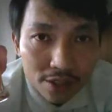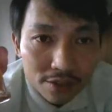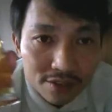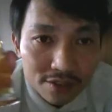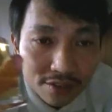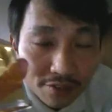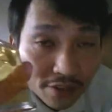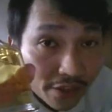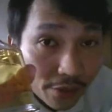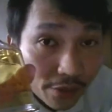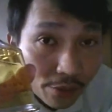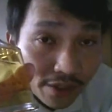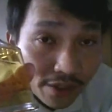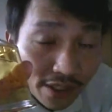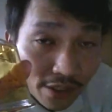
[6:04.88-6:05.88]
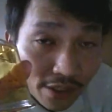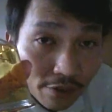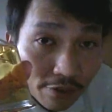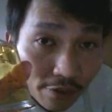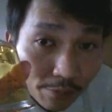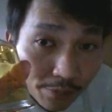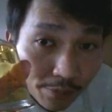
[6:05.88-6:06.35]
it is a very good deal
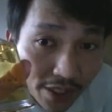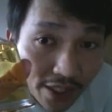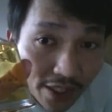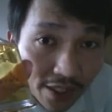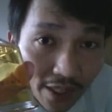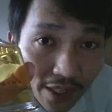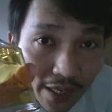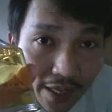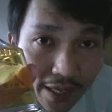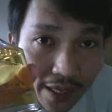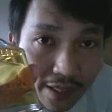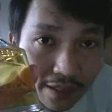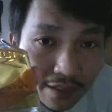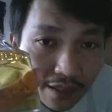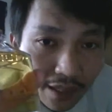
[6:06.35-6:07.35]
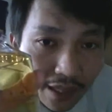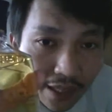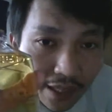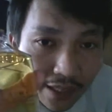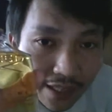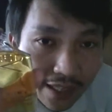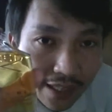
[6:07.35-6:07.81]
for me. And
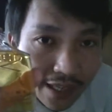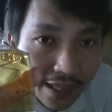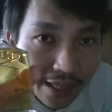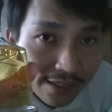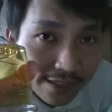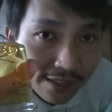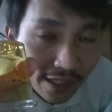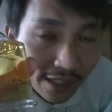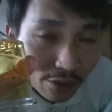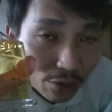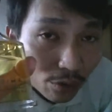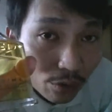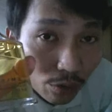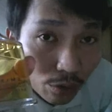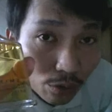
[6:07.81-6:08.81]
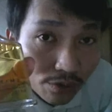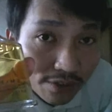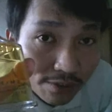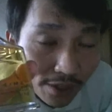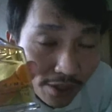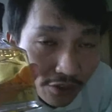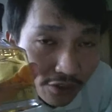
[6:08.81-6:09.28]
I guess I don't lose
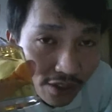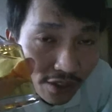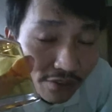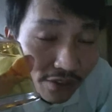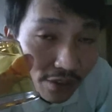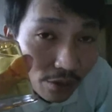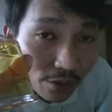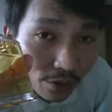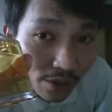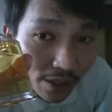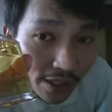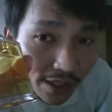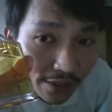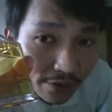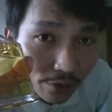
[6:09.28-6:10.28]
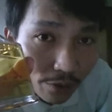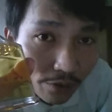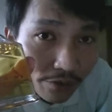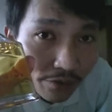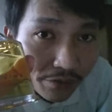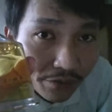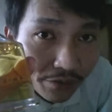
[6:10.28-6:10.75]
much, even though I
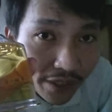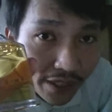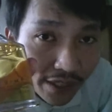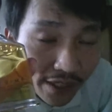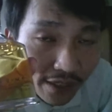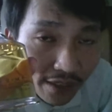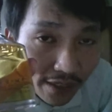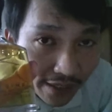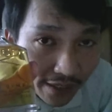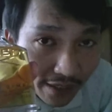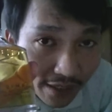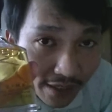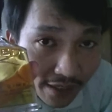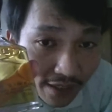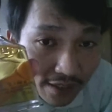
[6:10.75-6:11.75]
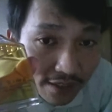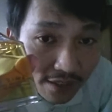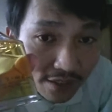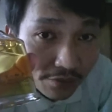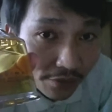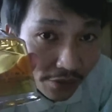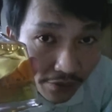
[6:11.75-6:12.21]
don't really like
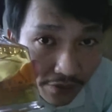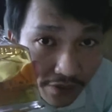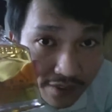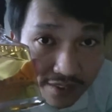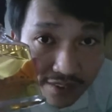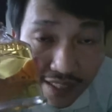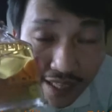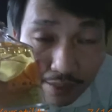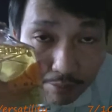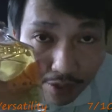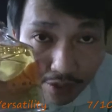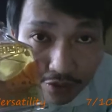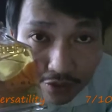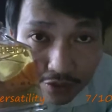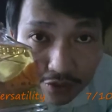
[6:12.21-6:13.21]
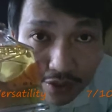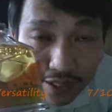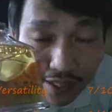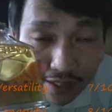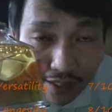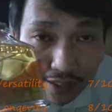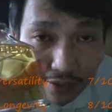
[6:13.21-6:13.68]
this fragrance that much,
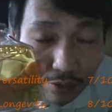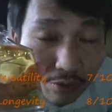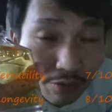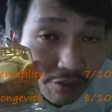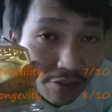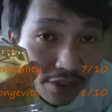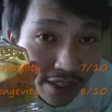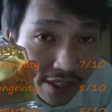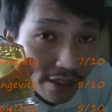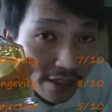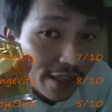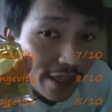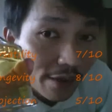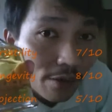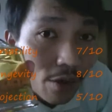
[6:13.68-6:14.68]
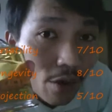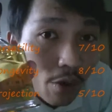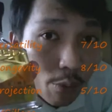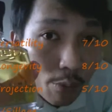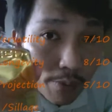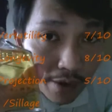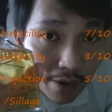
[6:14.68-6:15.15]
and I don't find it that
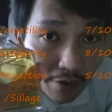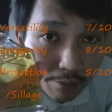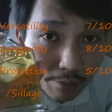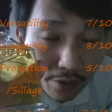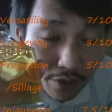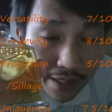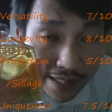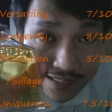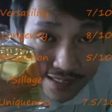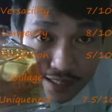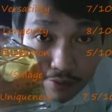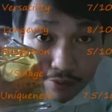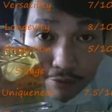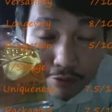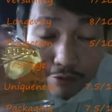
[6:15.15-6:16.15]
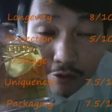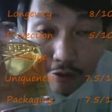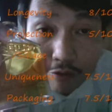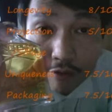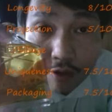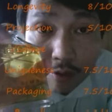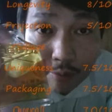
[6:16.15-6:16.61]
wearable except for
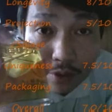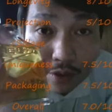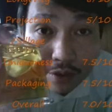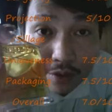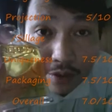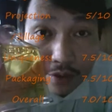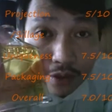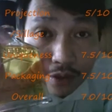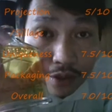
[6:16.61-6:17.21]
formal